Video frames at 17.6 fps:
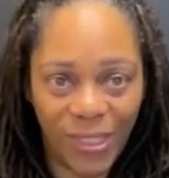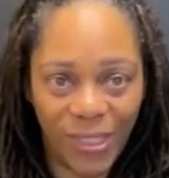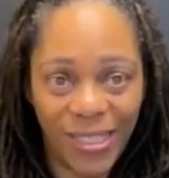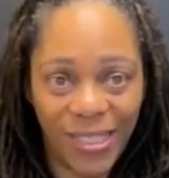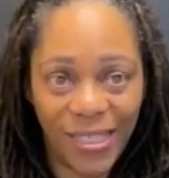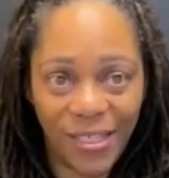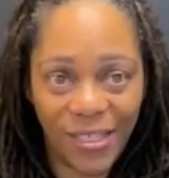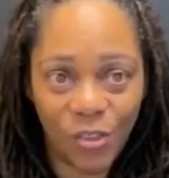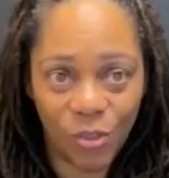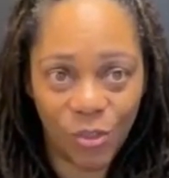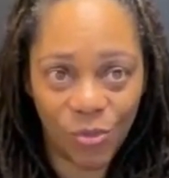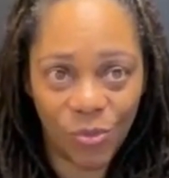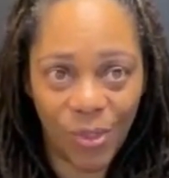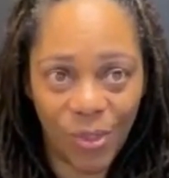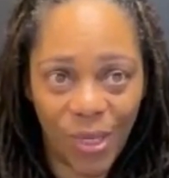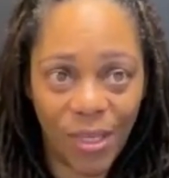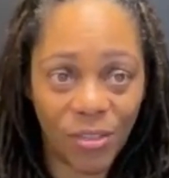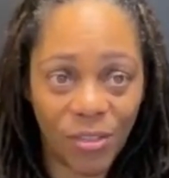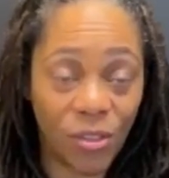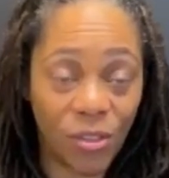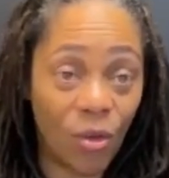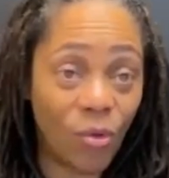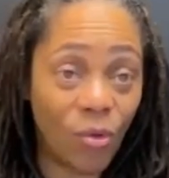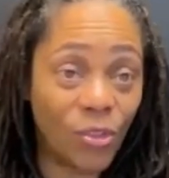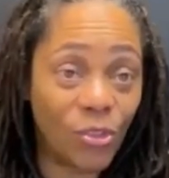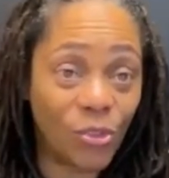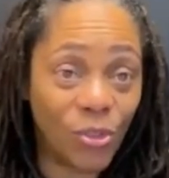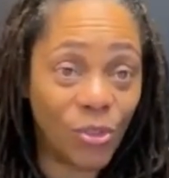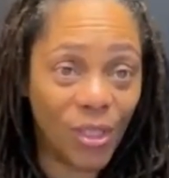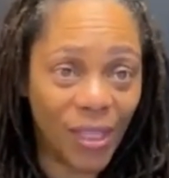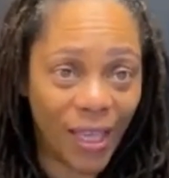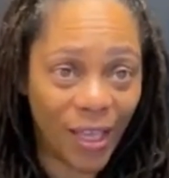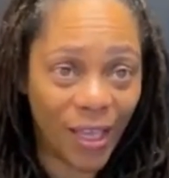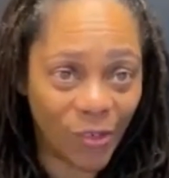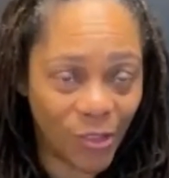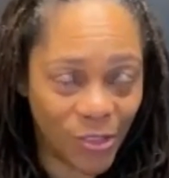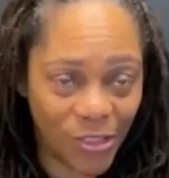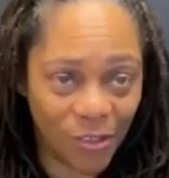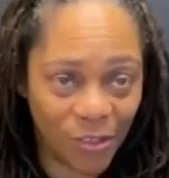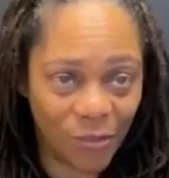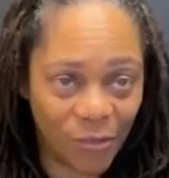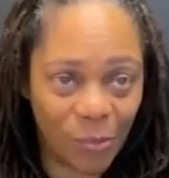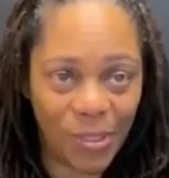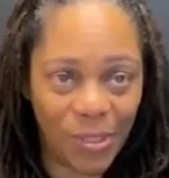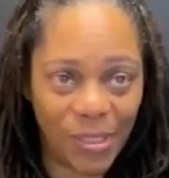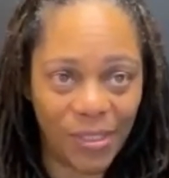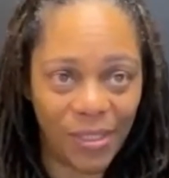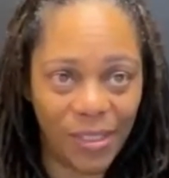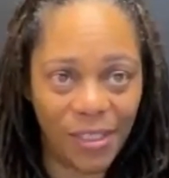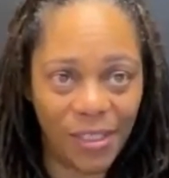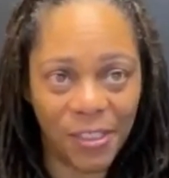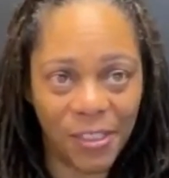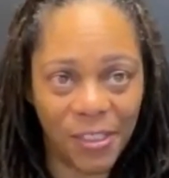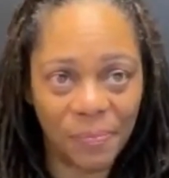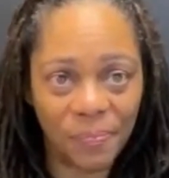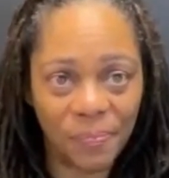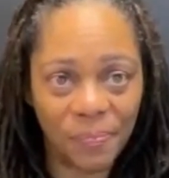need you as long as you allow yourself to be needed.